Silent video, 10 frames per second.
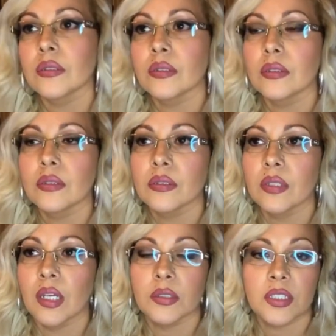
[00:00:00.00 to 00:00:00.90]
not
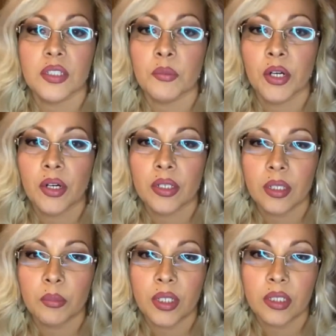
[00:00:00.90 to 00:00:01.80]
just America, but
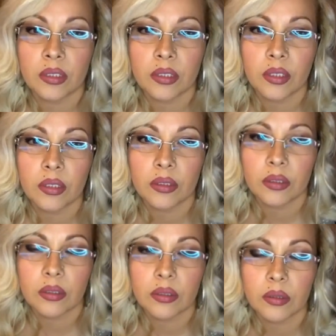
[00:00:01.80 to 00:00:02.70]

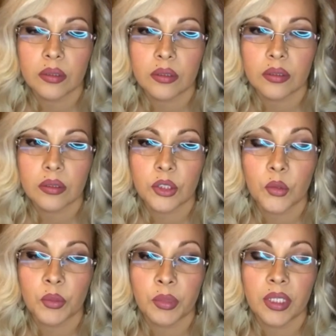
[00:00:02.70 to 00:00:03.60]
you and
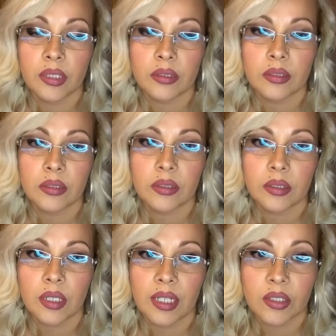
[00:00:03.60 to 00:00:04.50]
me as a
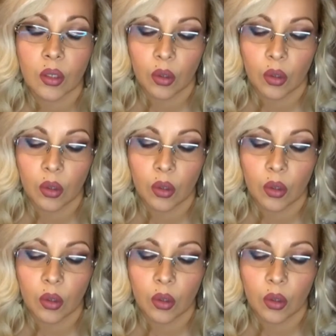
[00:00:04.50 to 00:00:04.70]
whole.